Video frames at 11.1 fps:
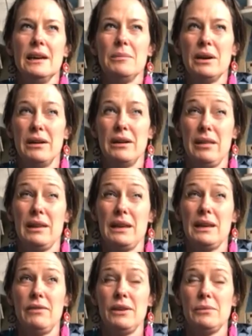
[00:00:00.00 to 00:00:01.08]
But I think
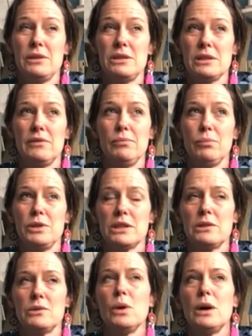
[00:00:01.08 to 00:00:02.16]
if it was just
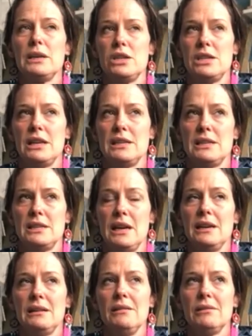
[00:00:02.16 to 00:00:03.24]
one chess
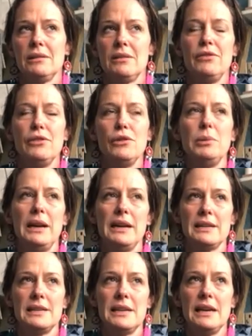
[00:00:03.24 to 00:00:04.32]
set, not the 4-player
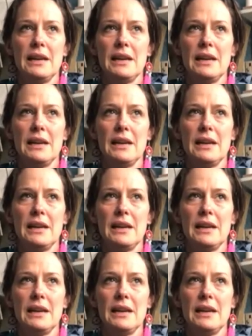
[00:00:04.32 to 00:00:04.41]
set,